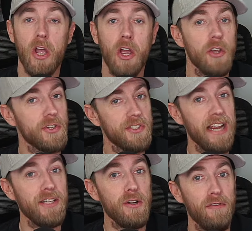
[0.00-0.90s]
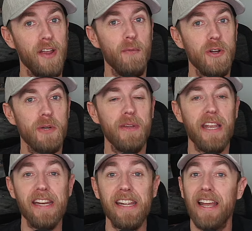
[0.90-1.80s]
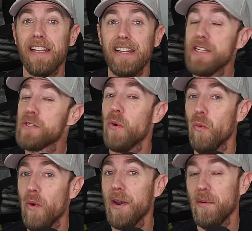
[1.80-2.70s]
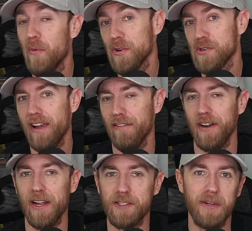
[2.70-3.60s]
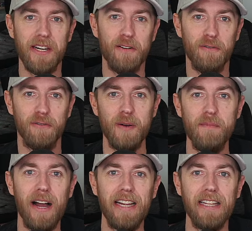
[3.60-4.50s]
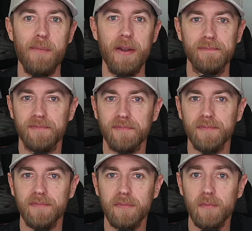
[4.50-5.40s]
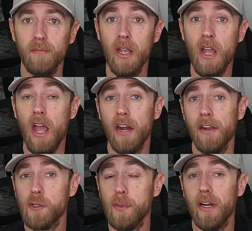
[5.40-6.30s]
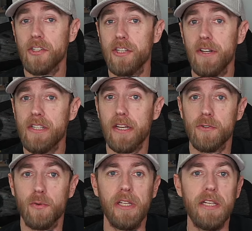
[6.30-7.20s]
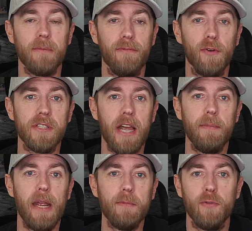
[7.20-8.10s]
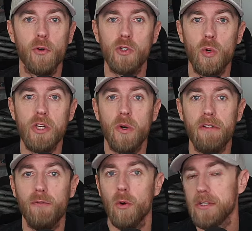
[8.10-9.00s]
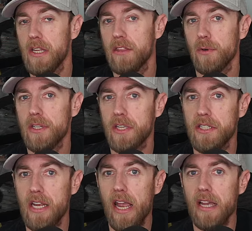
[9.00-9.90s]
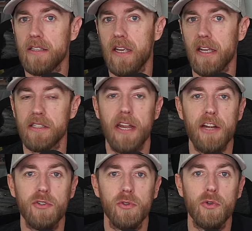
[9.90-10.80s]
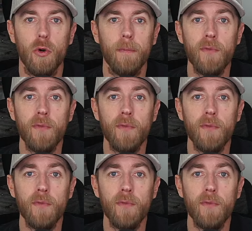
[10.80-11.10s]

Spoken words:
So stay tuned, fam. We should be getting at least one more driver announcement here from High Limit. Another sprint car series that has released some full-time names for 2024 is the 360 ASCS National Tour.